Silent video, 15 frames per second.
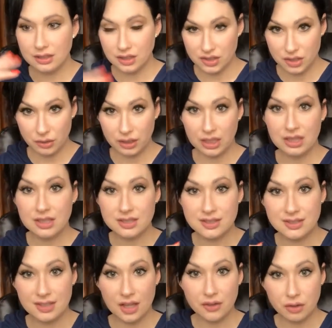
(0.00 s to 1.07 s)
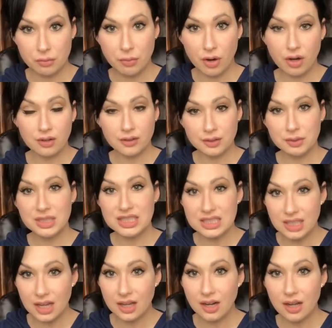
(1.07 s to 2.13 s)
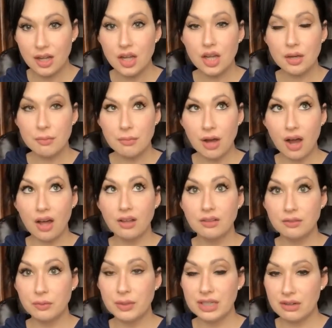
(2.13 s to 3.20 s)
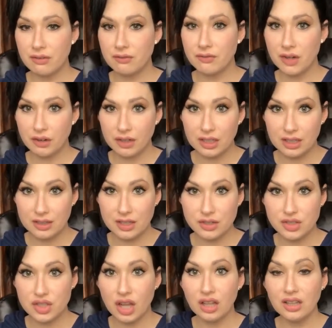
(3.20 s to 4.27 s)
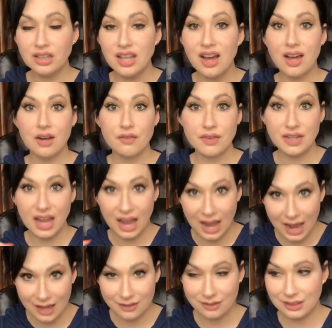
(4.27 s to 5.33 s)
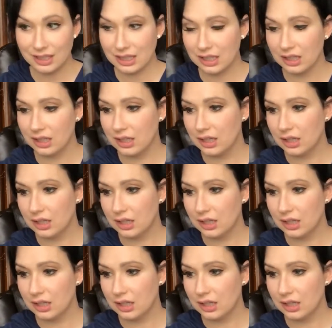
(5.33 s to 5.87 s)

so in the southern part of Louisiana, there's a lot of Catholic